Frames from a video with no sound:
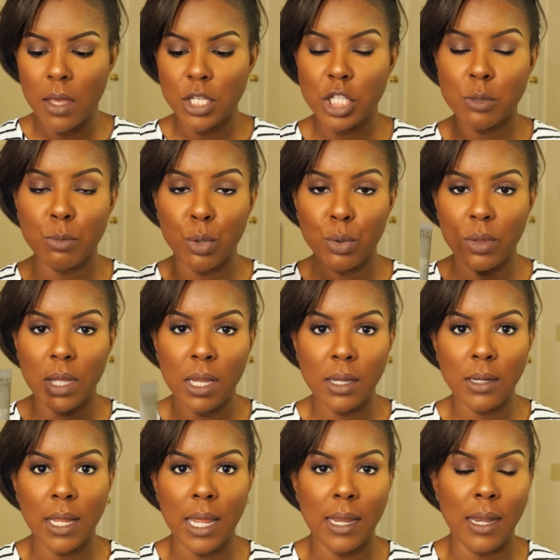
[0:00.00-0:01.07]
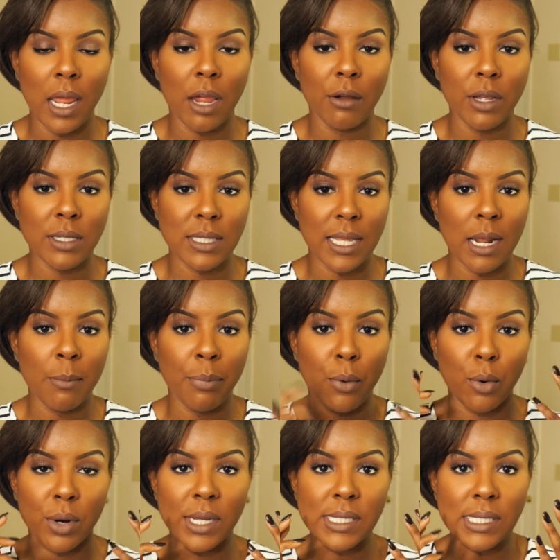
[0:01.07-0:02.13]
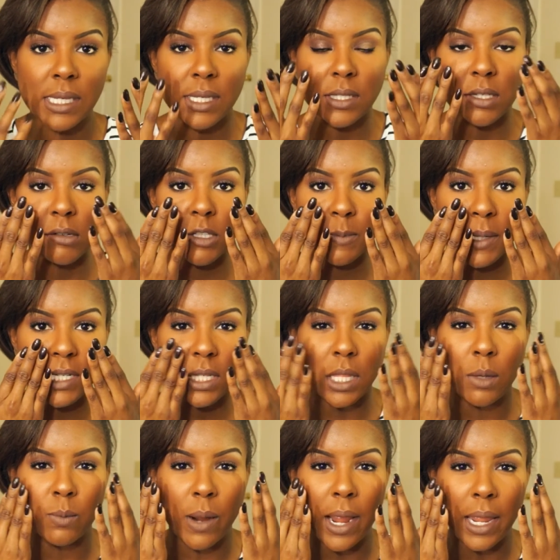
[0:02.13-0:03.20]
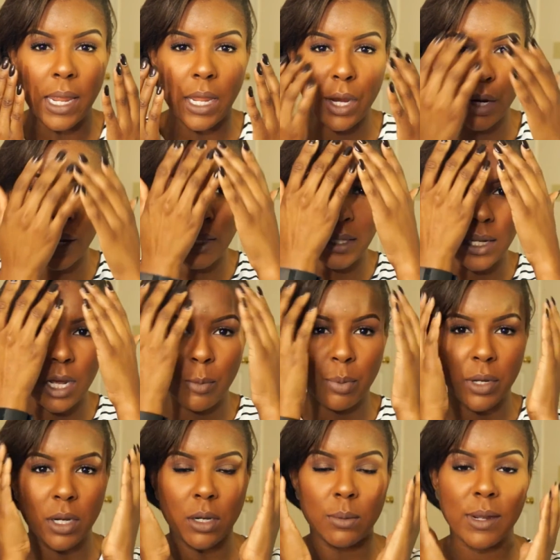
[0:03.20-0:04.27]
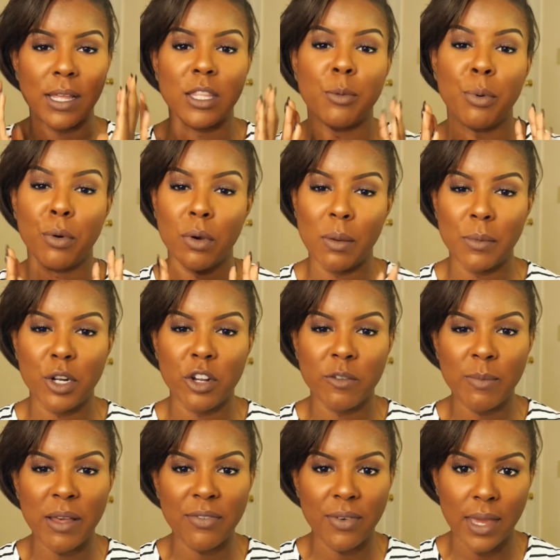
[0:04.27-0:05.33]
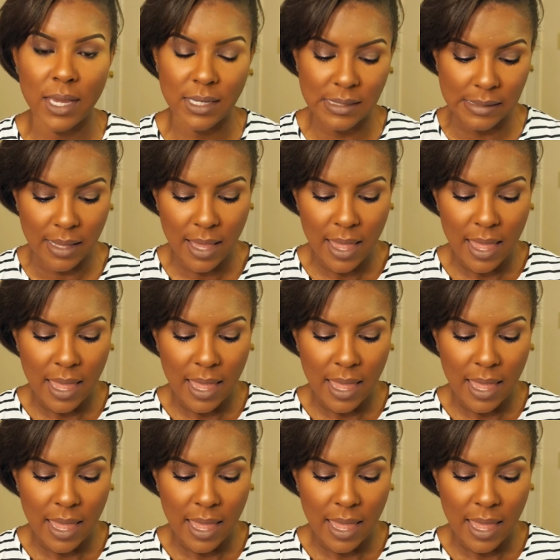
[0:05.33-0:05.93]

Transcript: smoothing in areas that I'm porous in, so especially right here, and then I'll put it around the perimeter of my face.